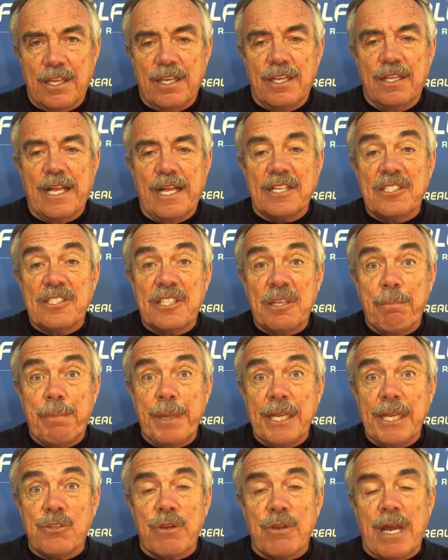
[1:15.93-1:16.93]
That's the
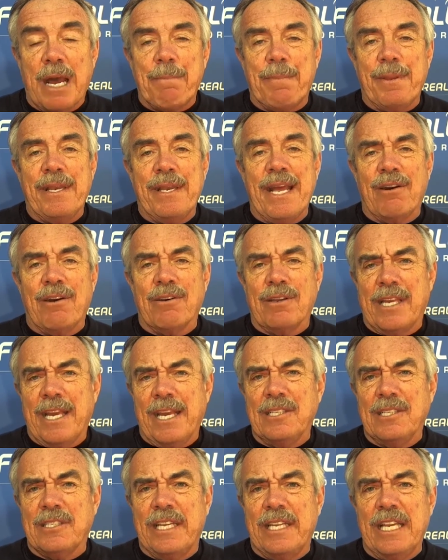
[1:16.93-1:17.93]
big drop, and now
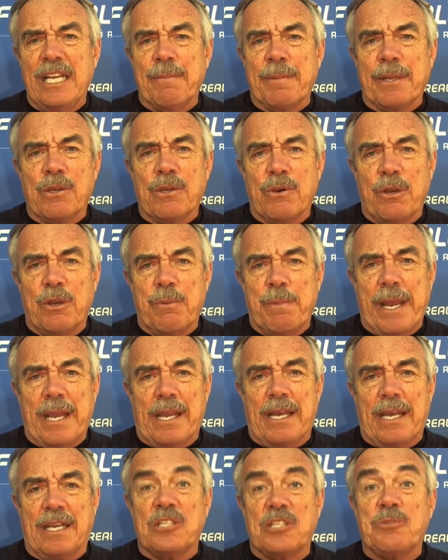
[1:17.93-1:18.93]
Case Keenum at quarterback,
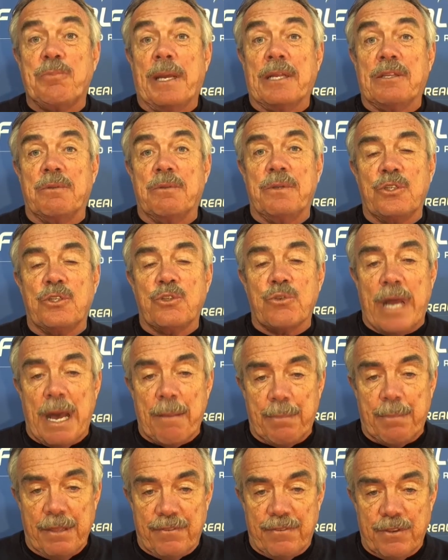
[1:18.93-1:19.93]
I expect them to
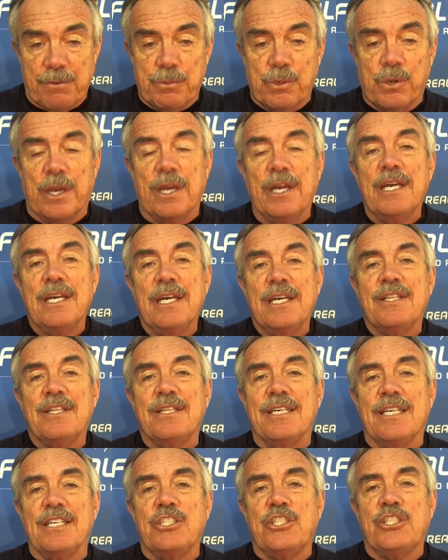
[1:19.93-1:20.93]
drop even more.
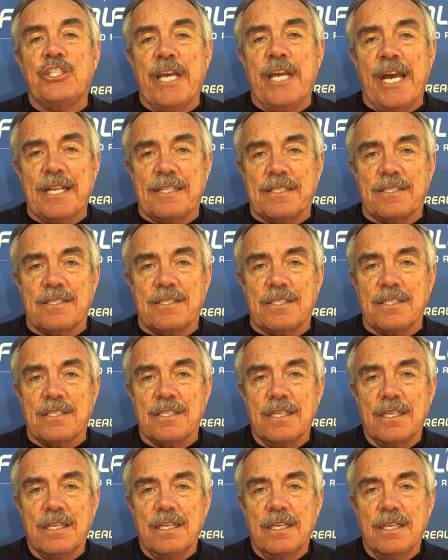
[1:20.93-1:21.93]
The Jets,
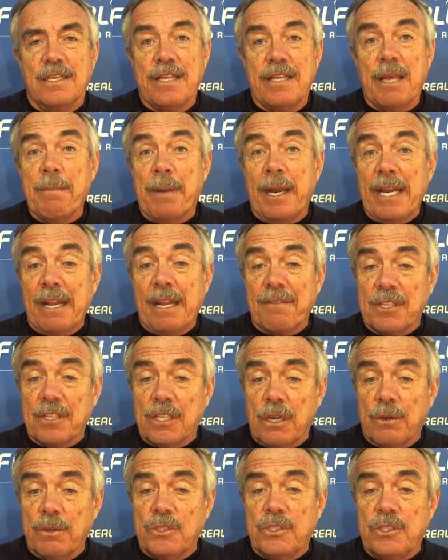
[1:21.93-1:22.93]
they might have to
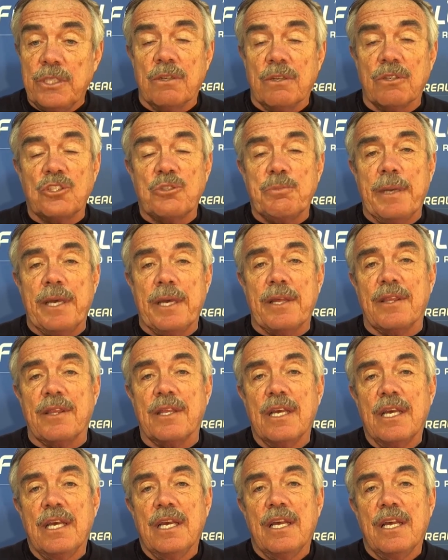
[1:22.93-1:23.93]
go with Geno Smith.
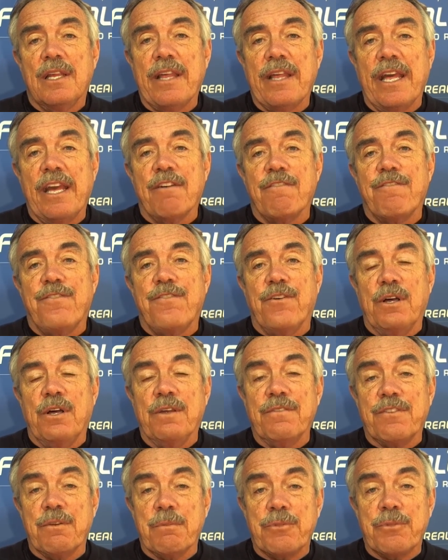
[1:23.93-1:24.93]
They have fallen
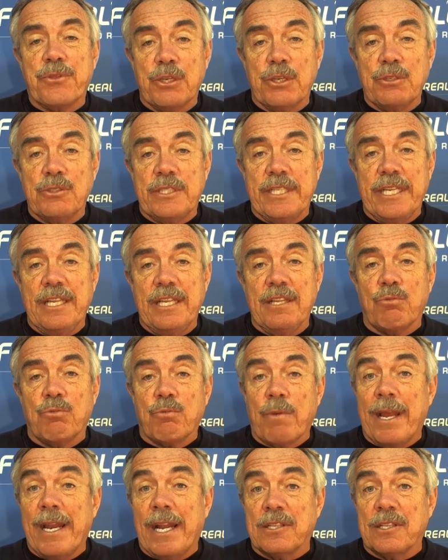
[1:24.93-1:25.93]
from 13th,
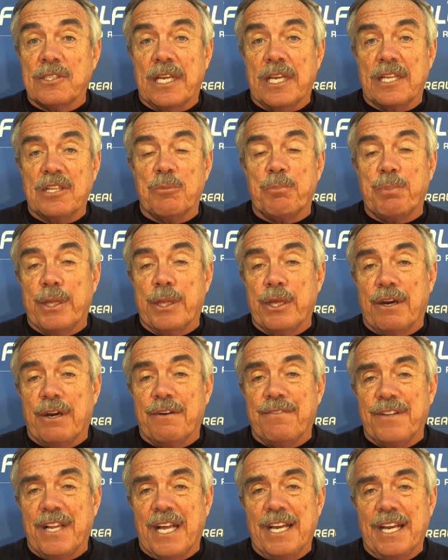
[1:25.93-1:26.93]
right outside the
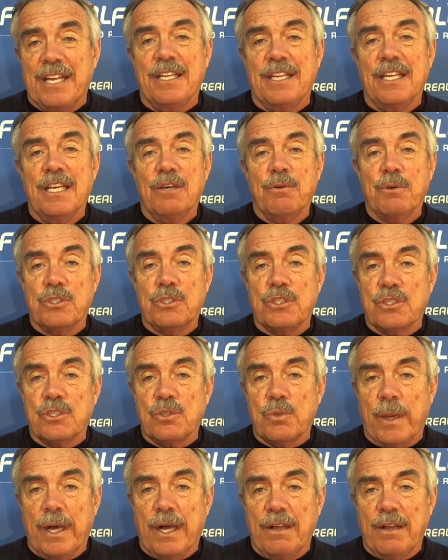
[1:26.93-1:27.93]
playoff line, which is
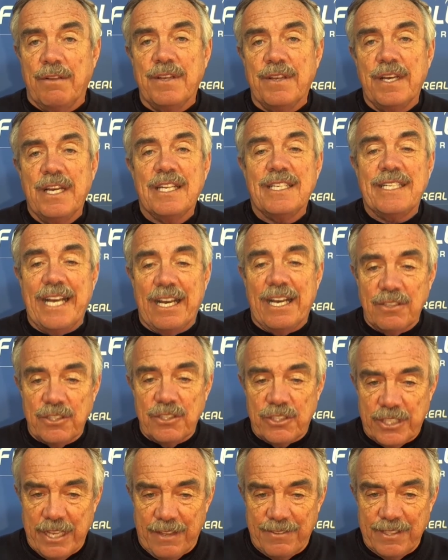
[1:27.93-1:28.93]
12, down to
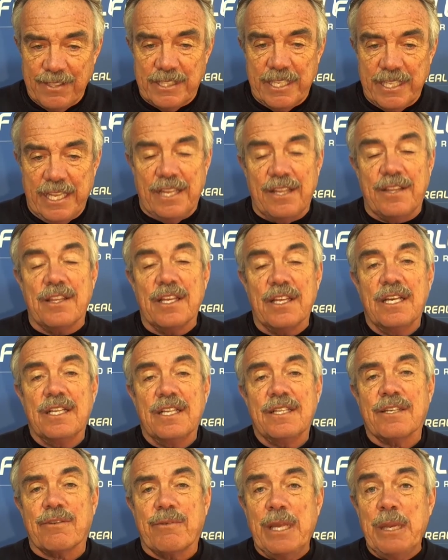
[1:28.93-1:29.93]
17th.
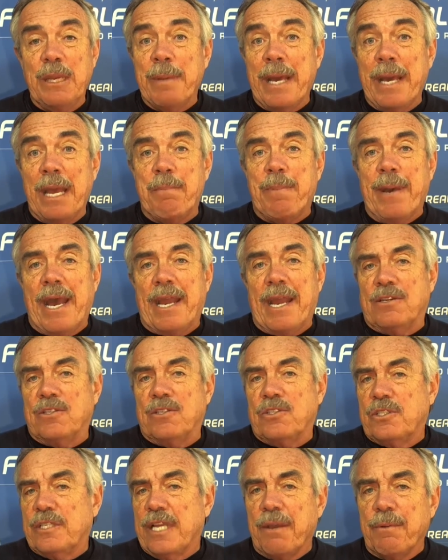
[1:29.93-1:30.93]
The Green Bay
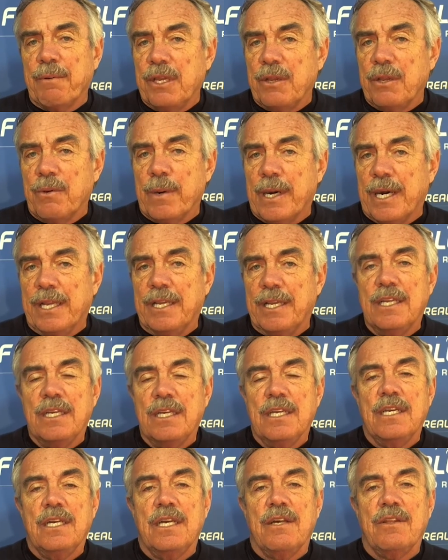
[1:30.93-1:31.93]
Packers, say what you want.
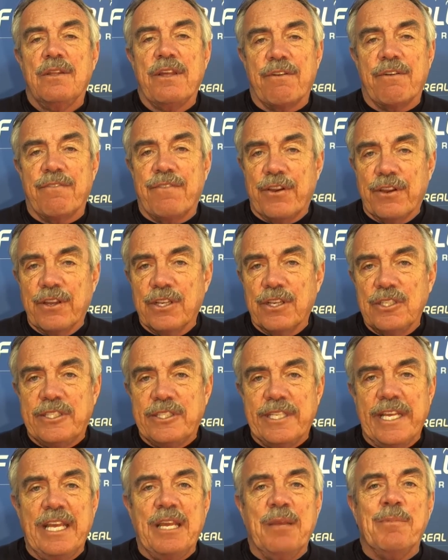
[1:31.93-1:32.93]
They're a very good
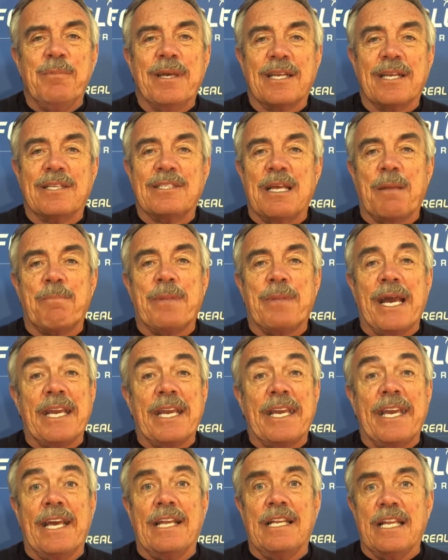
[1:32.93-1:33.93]
team, except I
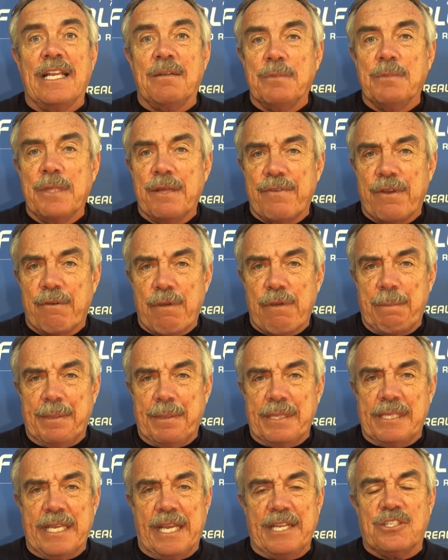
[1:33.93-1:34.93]
can't let them live on
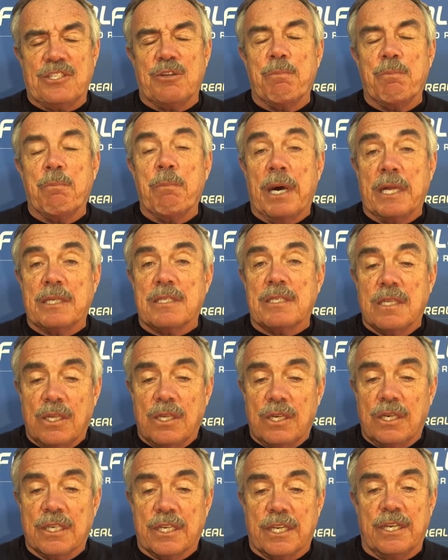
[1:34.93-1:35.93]
reputation much
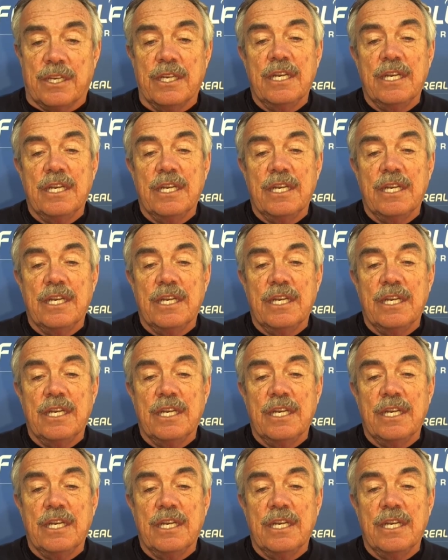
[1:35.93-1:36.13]
longer.